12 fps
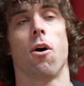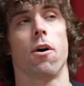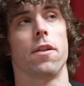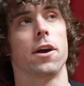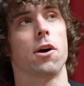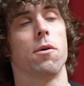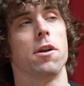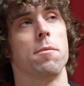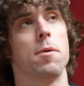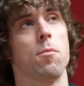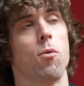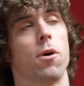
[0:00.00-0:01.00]
are they going
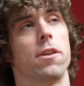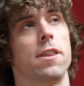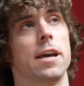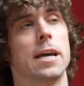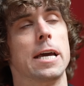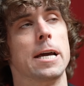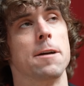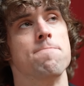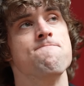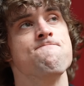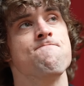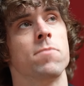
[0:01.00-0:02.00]
to be more
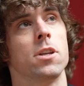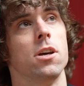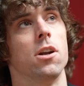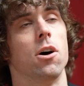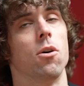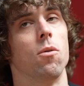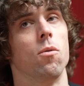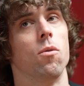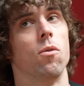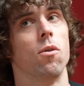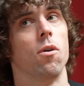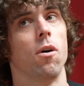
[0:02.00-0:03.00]
thinking, you know,
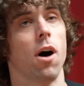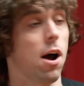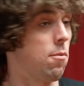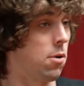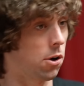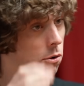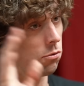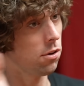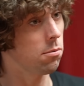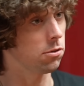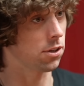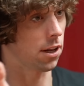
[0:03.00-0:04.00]
I want to go
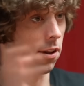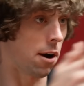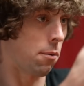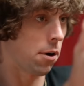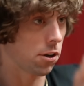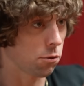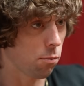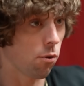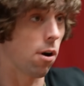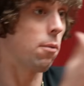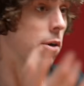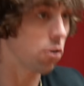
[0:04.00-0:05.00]
see what's out there. I want to
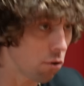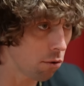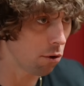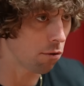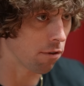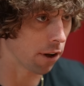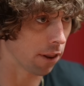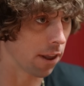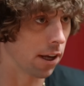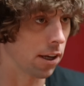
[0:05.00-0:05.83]
explore. I want to do new fun